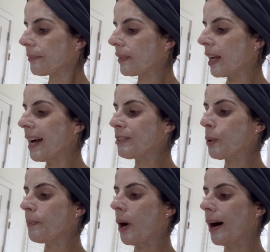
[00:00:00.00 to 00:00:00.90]
I have to
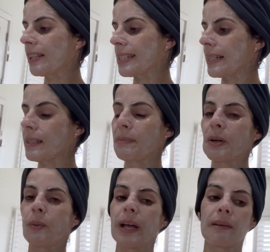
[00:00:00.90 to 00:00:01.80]
apologize. I've been
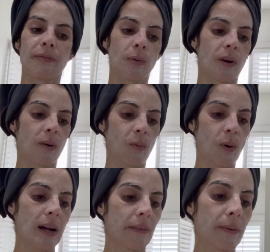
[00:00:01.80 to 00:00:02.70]
away for a
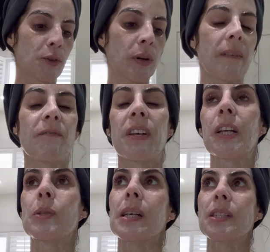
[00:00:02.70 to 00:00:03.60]
while from doing
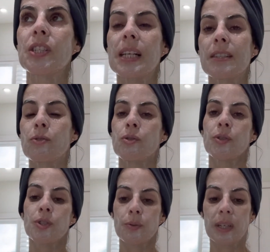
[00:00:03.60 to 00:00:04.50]
videos. I just got
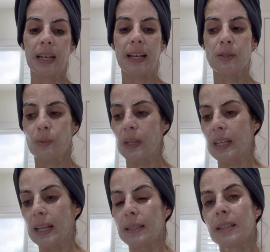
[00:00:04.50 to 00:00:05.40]
surgery last week,
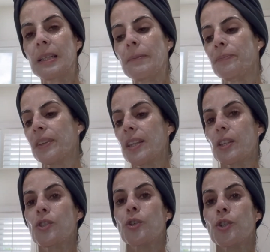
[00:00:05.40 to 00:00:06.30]
and the
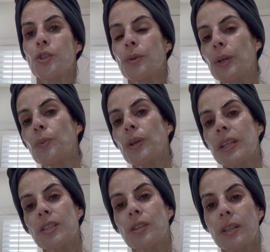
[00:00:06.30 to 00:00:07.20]
surgery
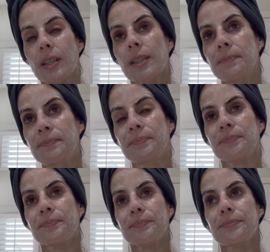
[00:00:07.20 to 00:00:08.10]
really took
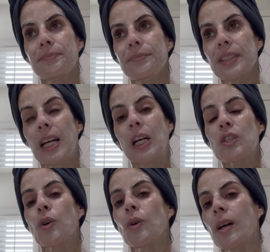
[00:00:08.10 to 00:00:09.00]
a
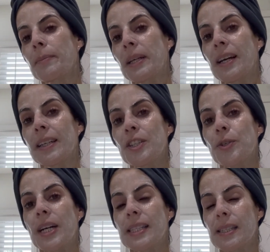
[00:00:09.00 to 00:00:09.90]
toll on me. I
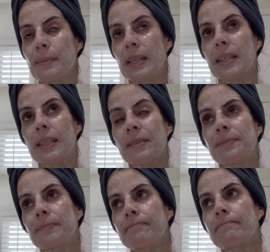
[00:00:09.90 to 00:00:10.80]
underestimated
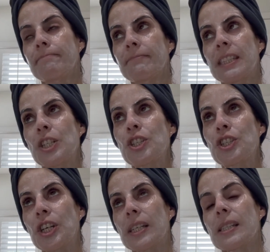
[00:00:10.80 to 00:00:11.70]

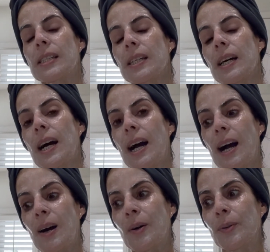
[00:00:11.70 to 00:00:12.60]
just
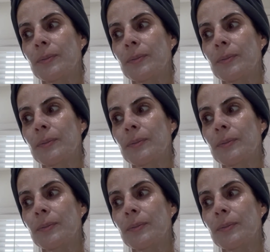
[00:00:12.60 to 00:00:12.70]
how